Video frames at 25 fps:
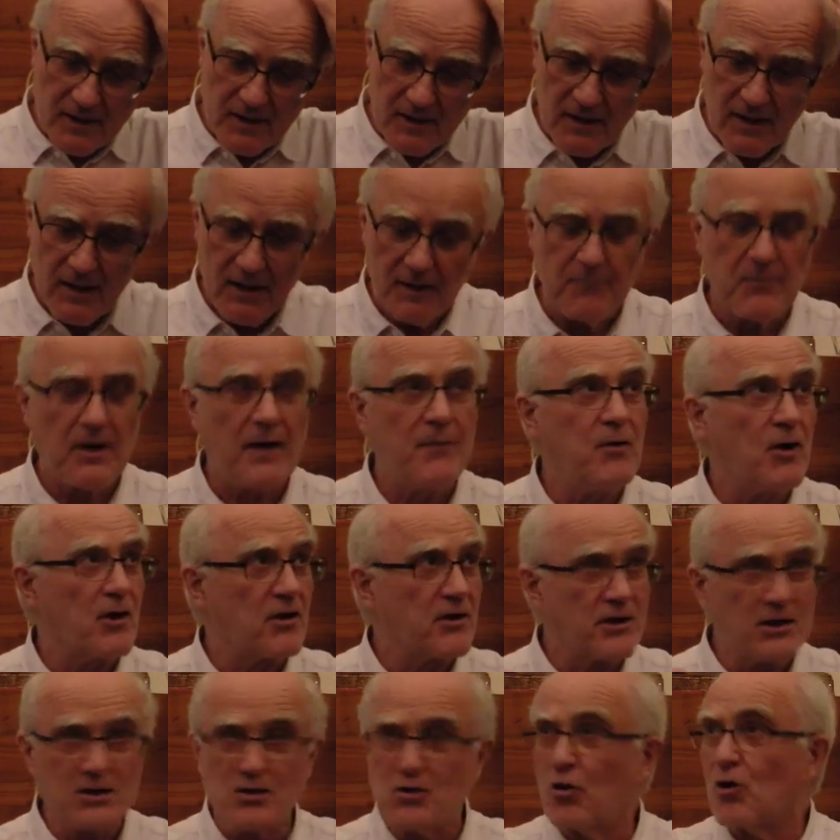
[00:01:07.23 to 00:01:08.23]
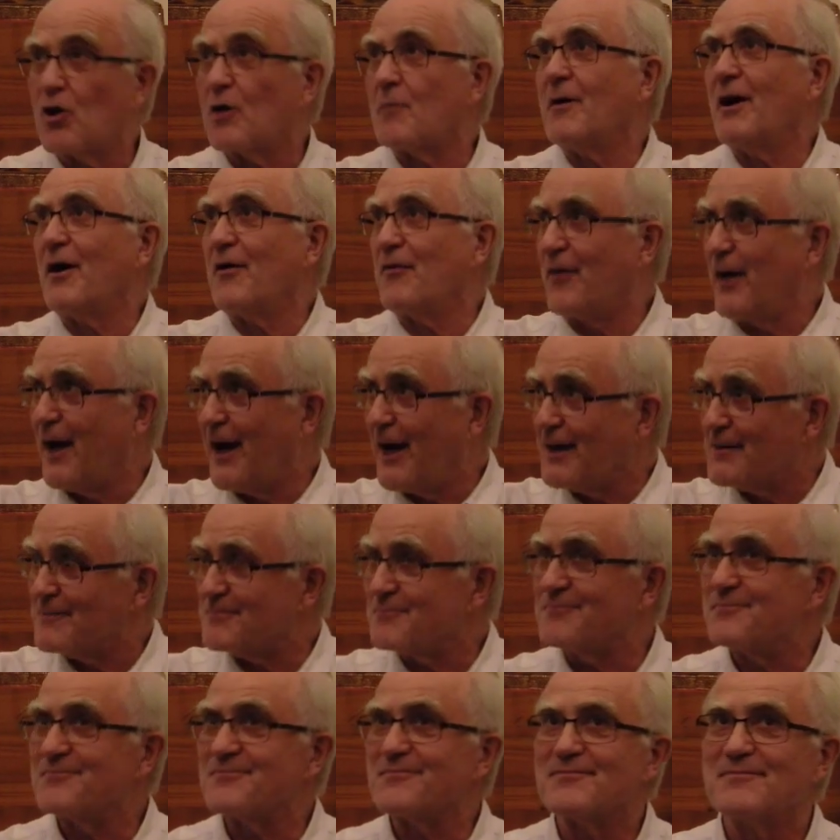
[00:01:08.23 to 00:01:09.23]
I'm not going to talk about that,
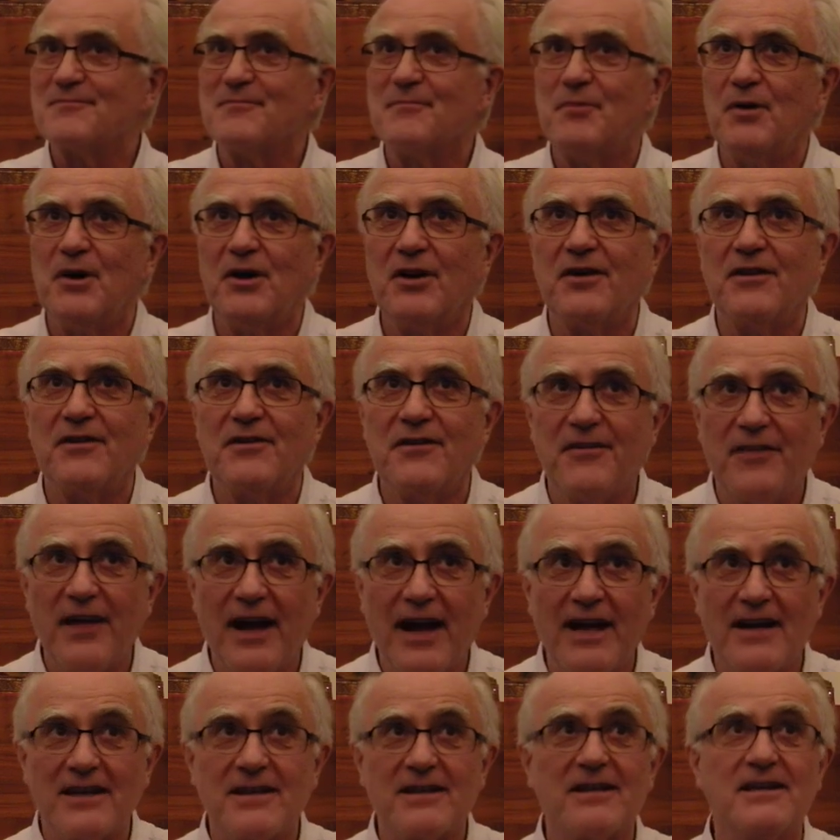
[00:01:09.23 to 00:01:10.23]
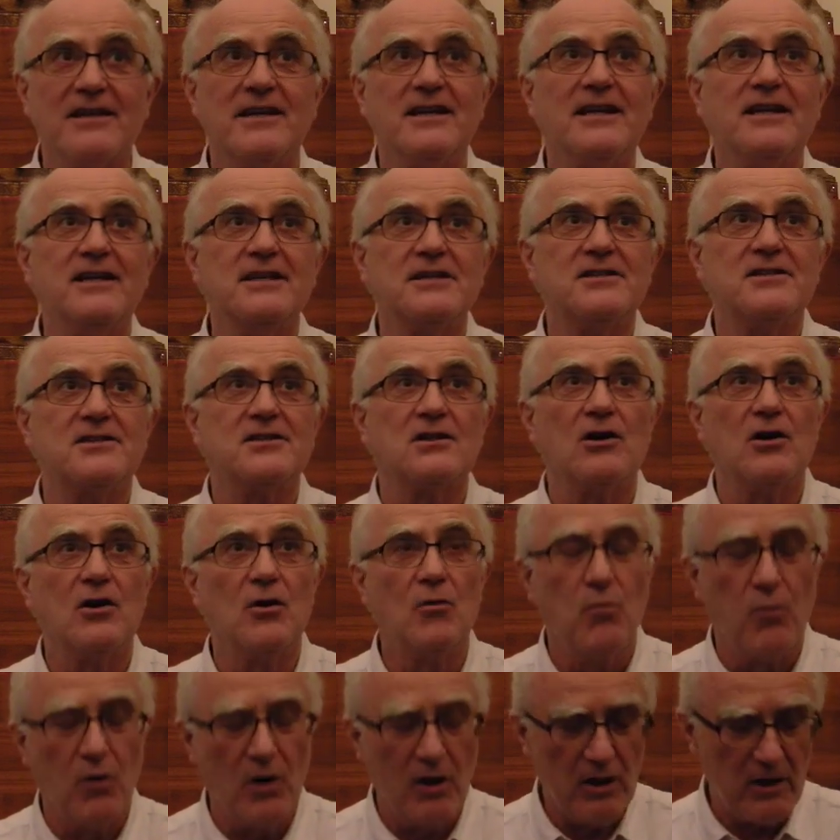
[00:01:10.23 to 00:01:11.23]
but that is a
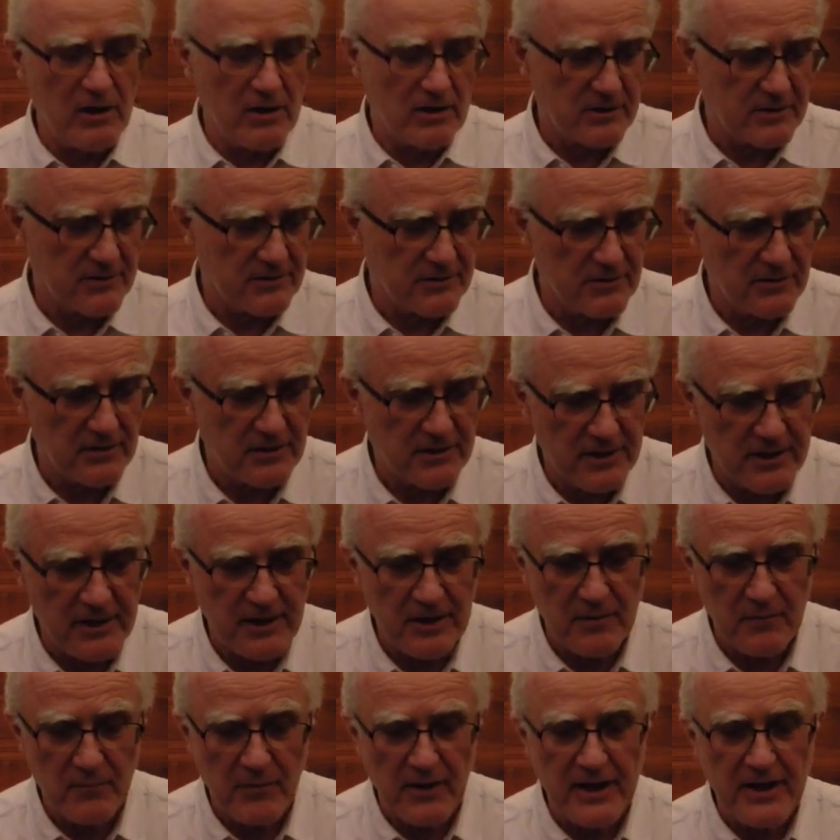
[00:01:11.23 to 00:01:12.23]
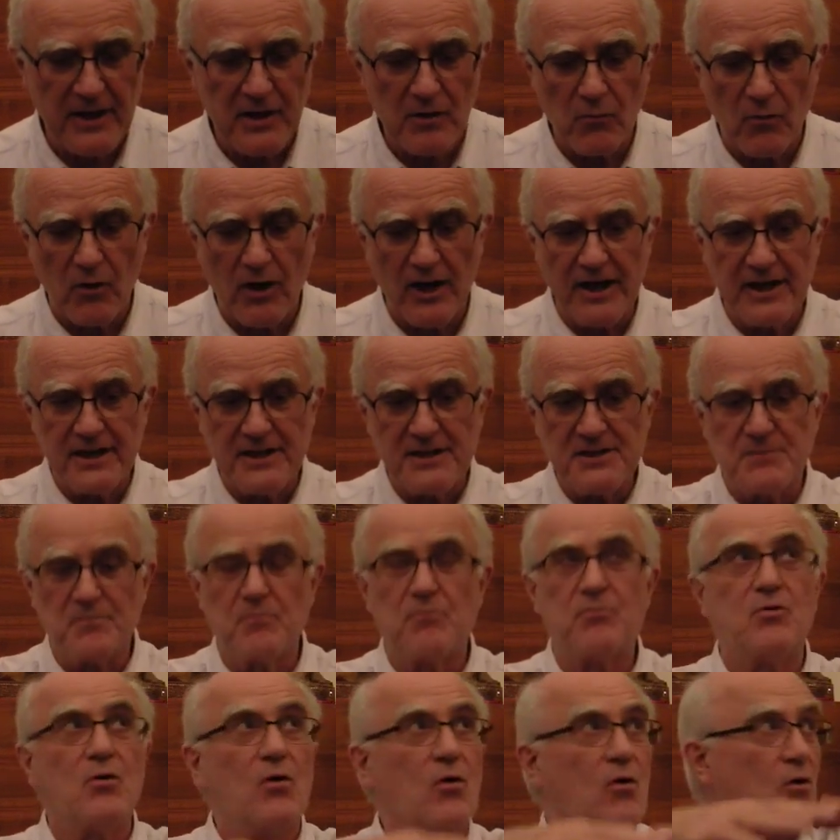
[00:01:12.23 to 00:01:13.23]
work that in many ways
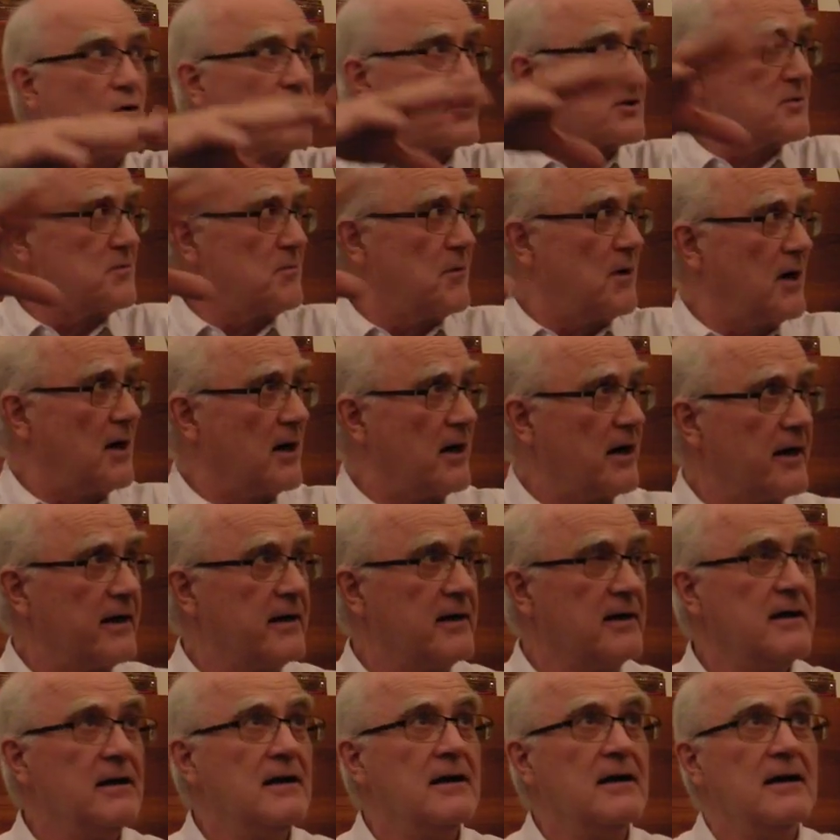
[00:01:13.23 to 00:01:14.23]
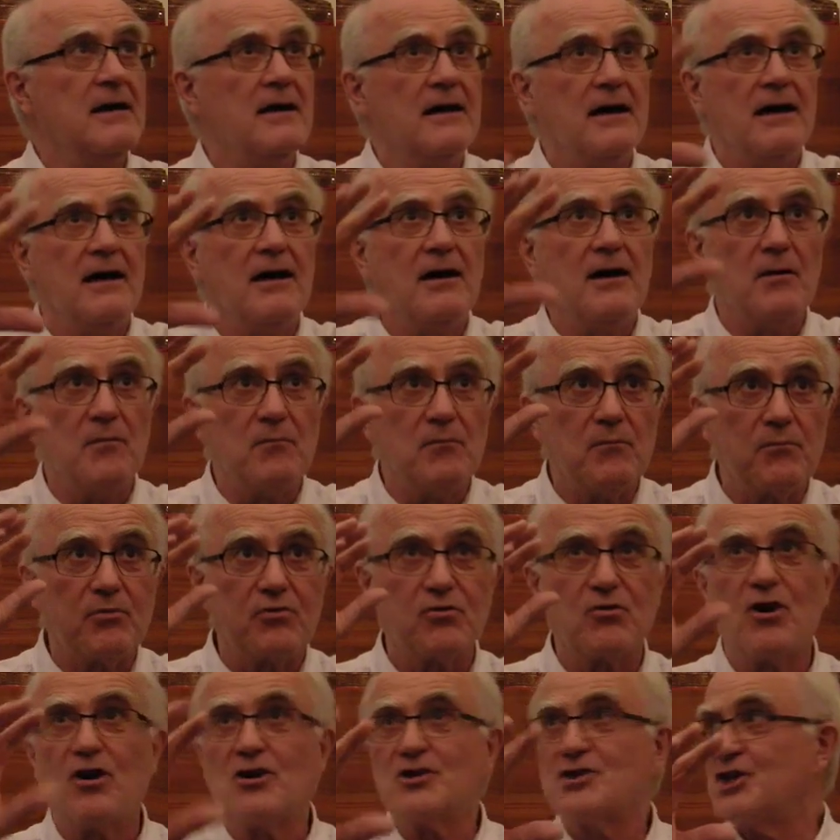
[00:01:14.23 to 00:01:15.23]
brought my
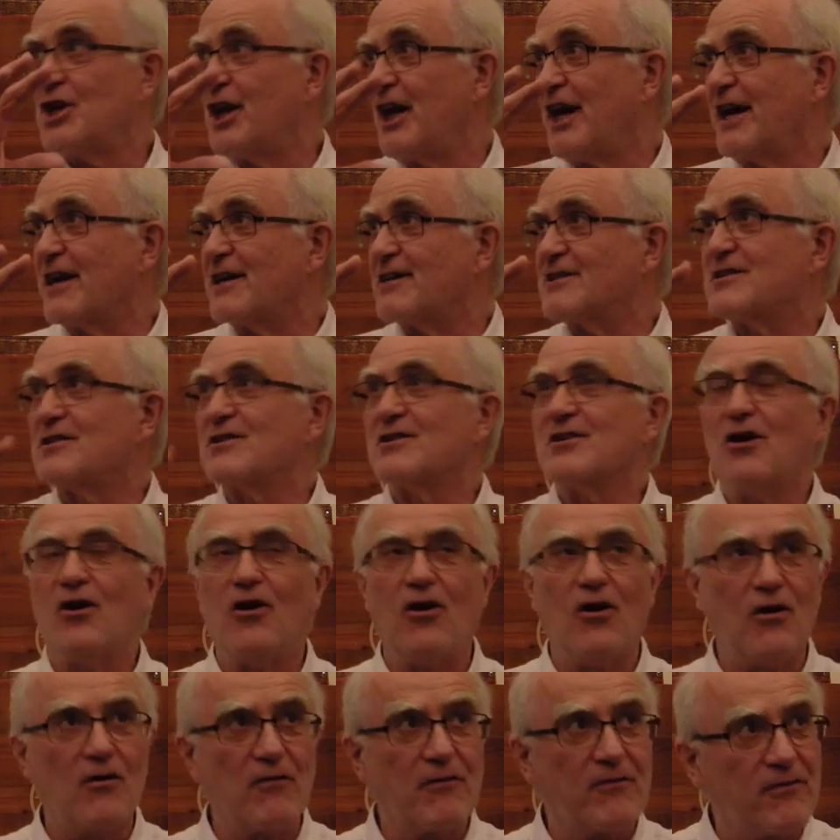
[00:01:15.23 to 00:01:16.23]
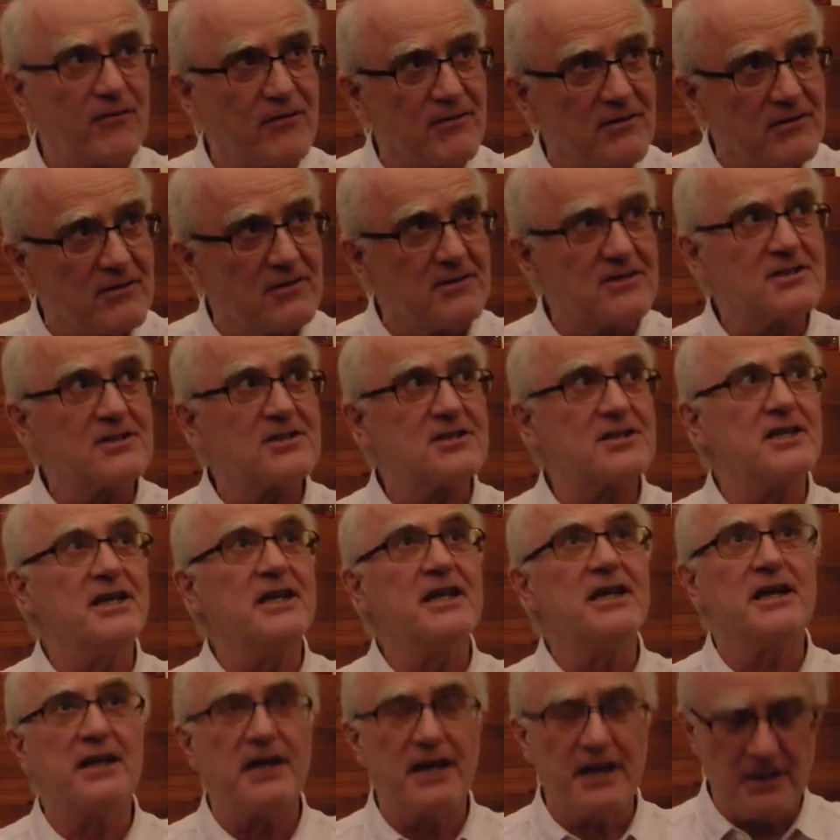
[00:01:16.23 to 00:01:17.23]
project of
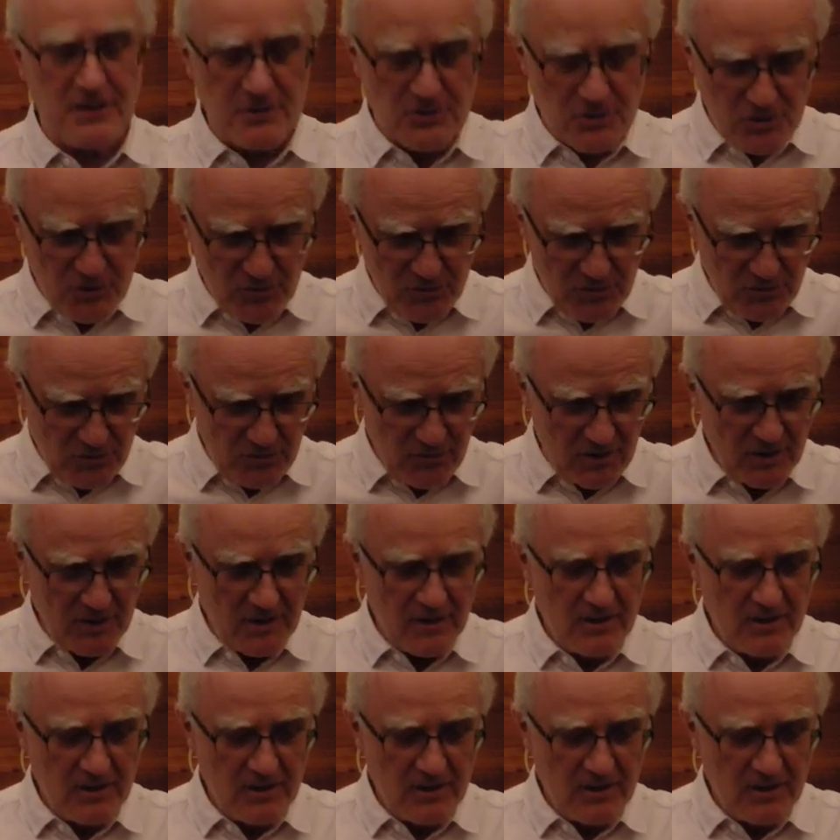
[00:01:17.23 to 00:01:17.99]
seeking to